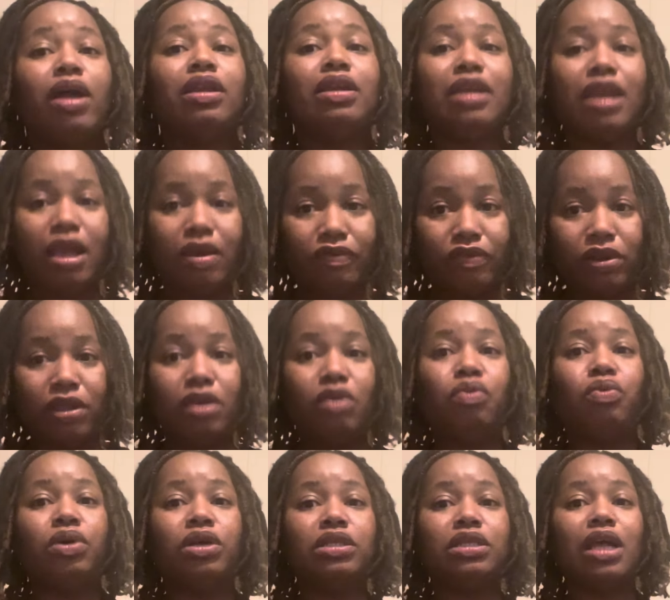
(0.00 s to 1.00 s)
definitely
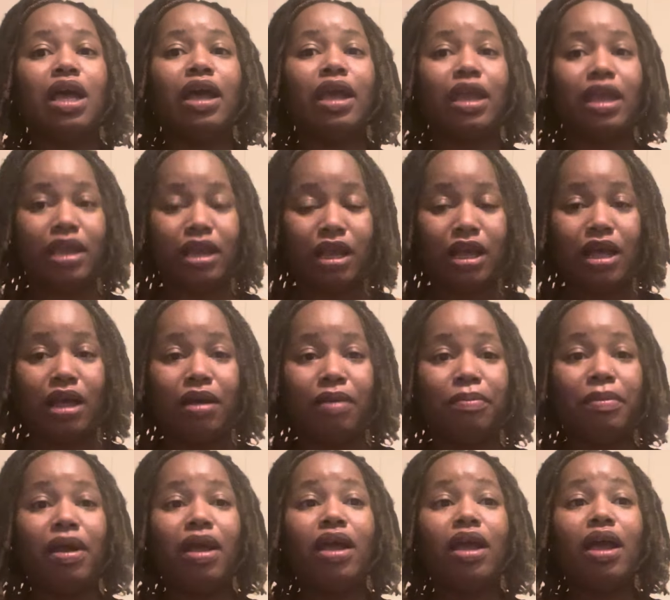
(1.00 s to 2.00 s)
was an
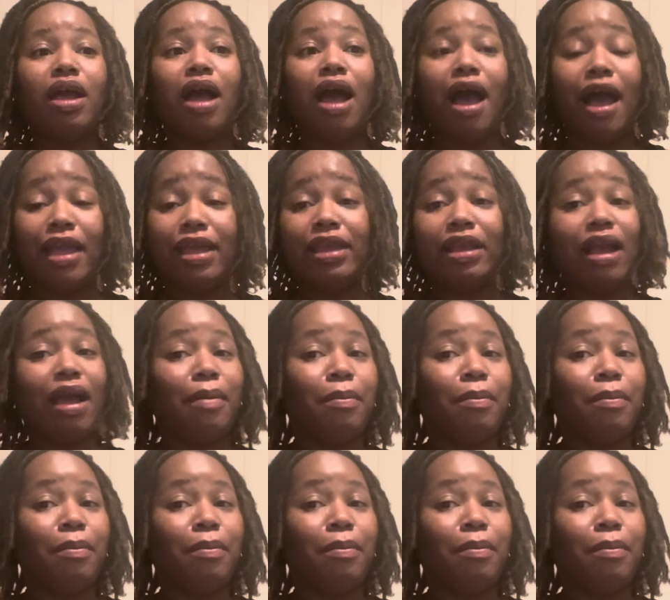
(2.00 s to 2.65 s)
income hike.